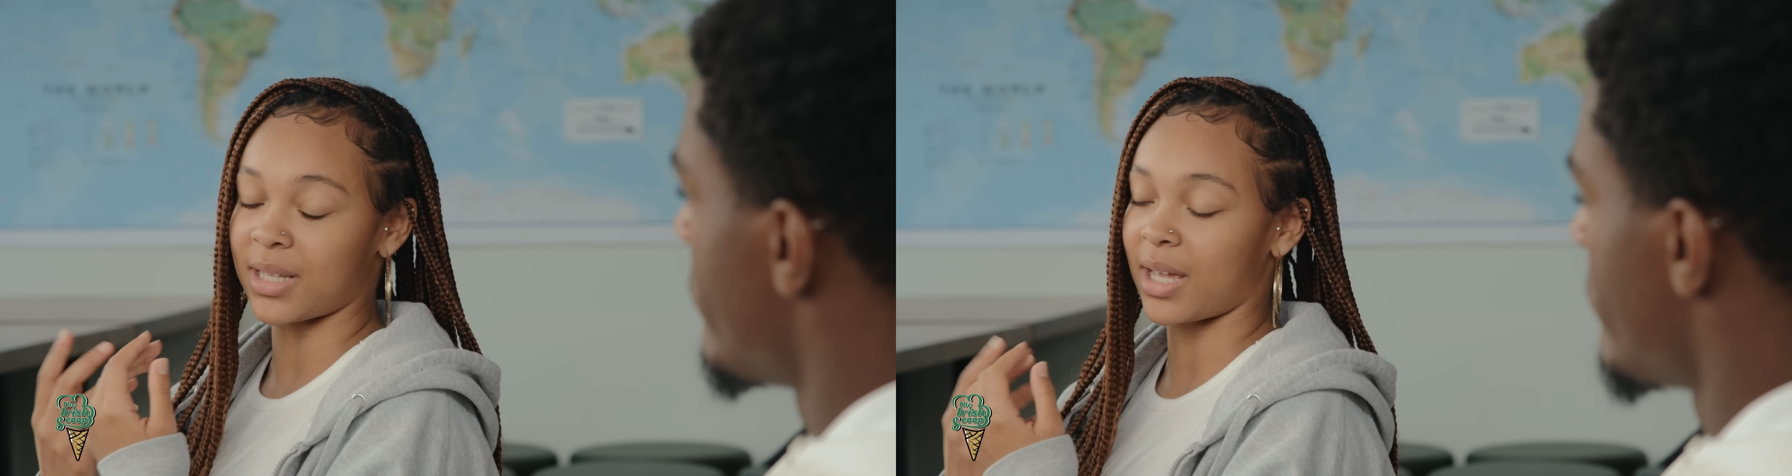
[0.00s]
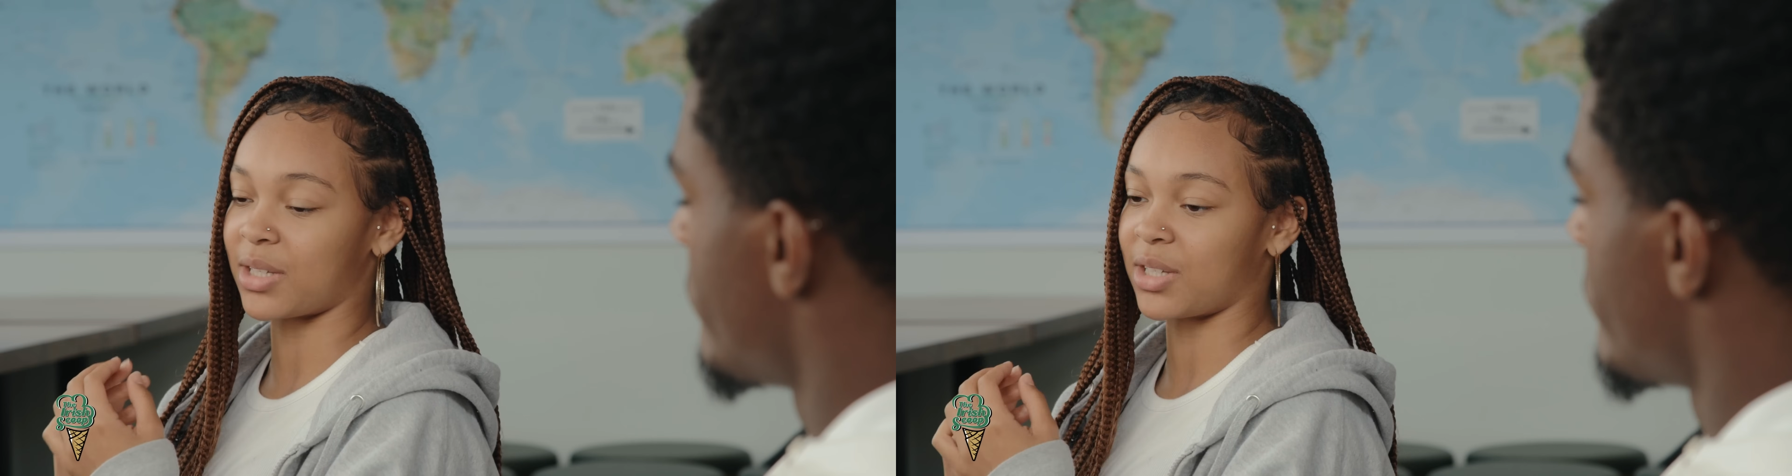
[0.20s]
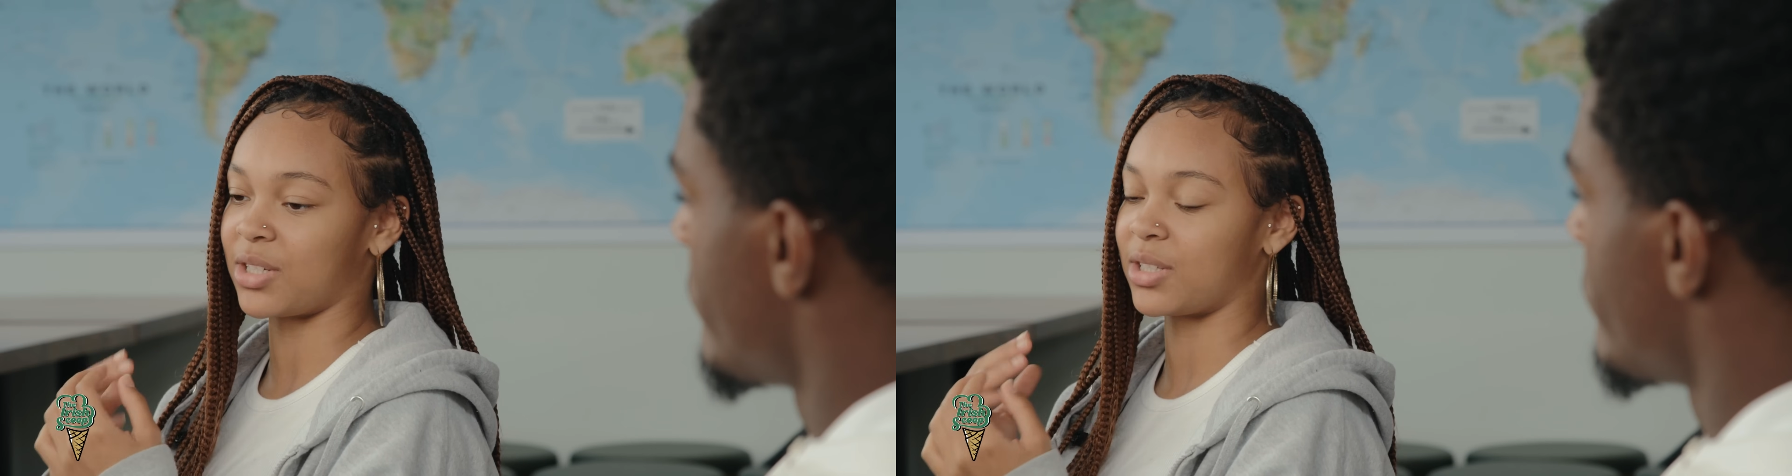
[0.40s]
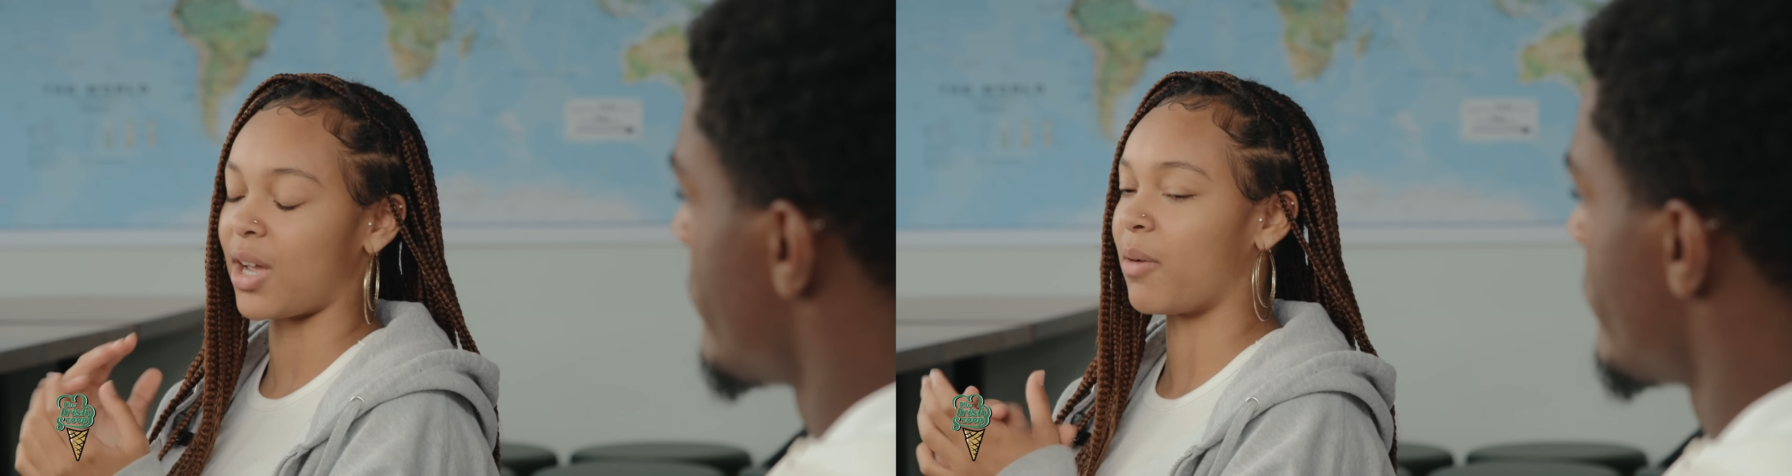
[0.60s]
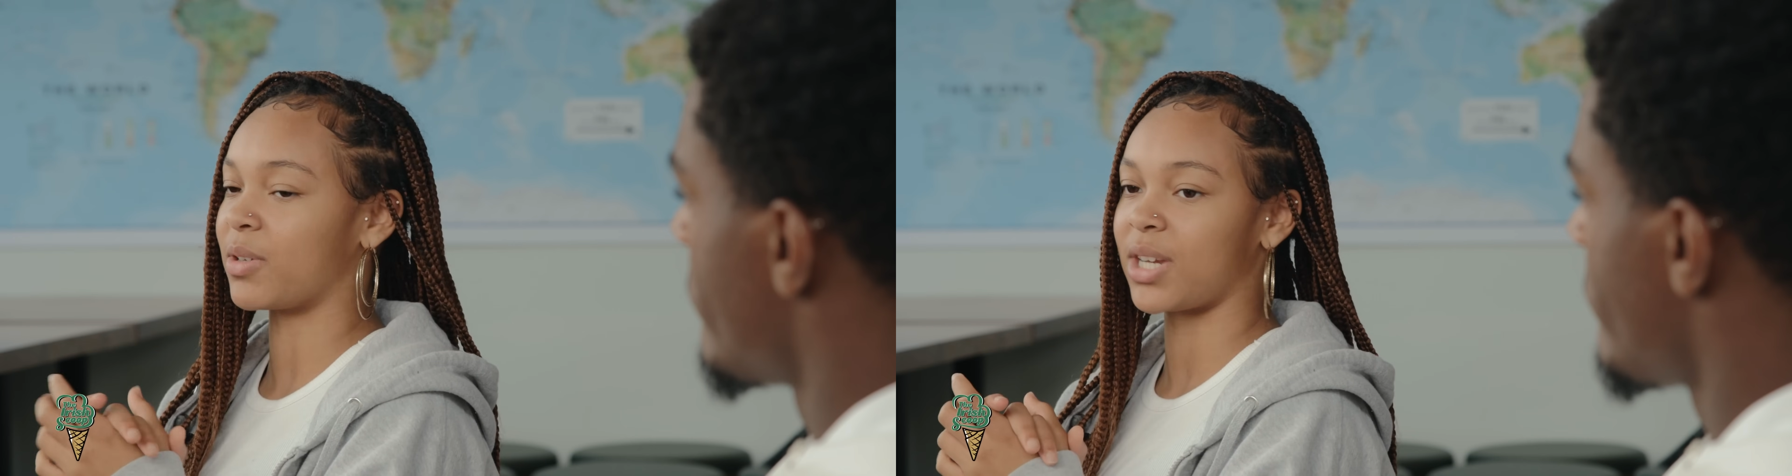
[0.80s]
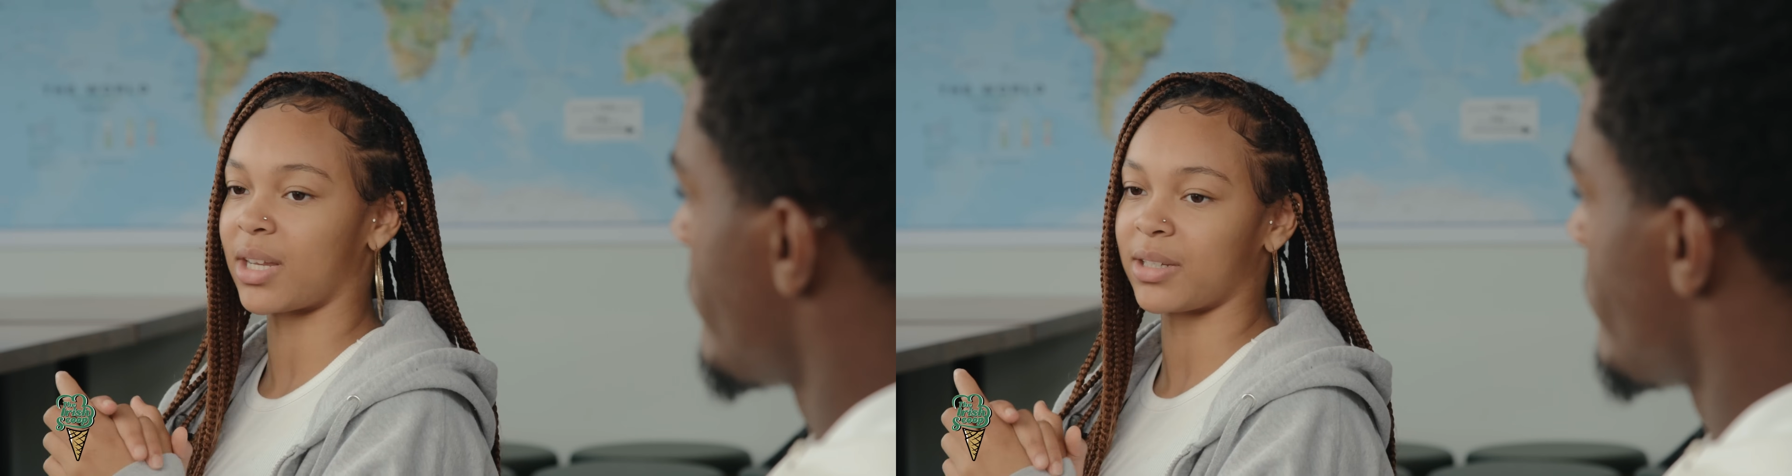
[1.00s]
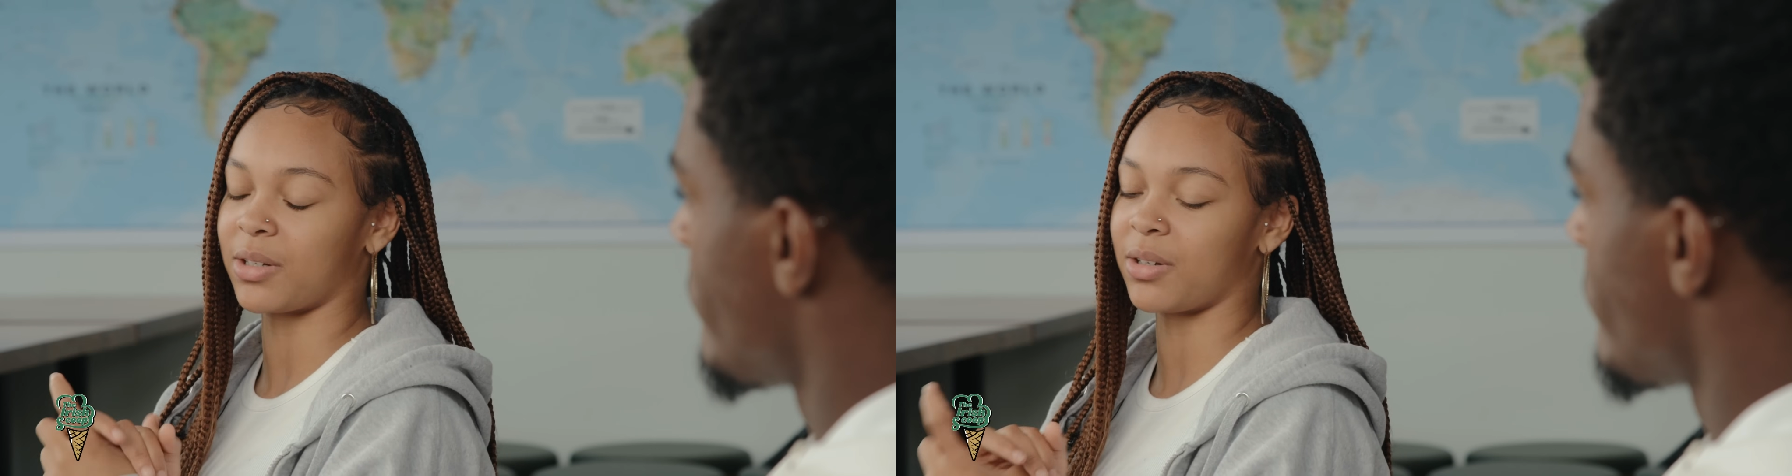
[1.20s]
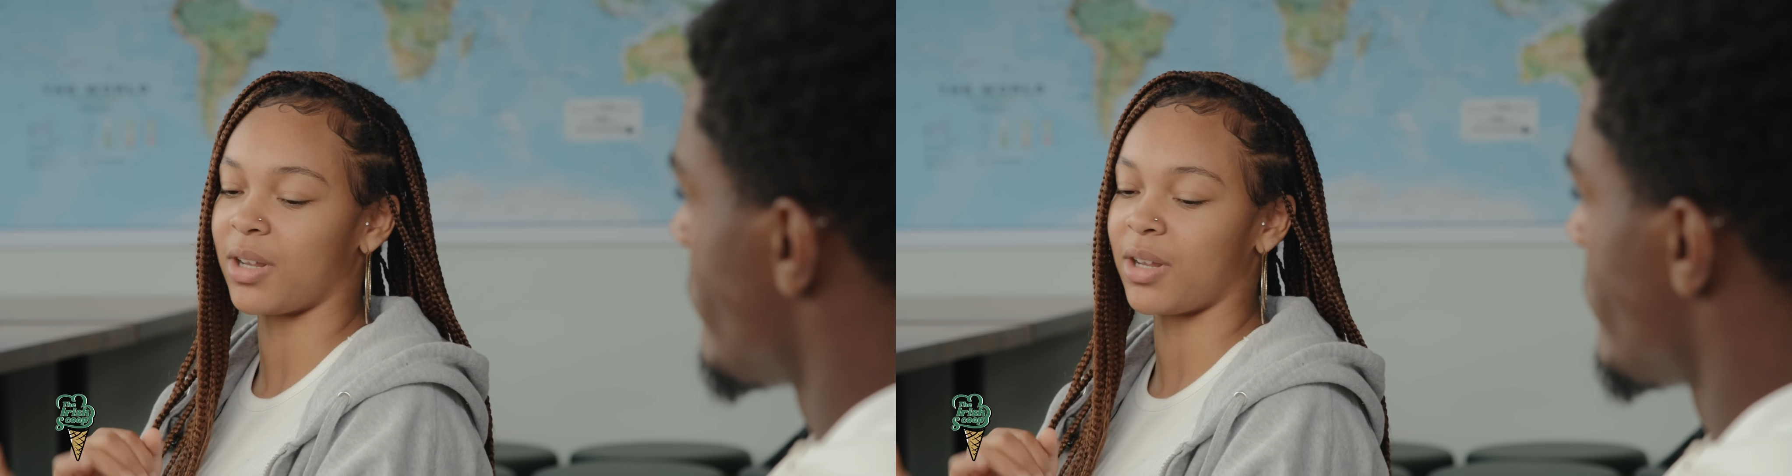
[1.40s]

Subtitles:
honestly. She's always checking in on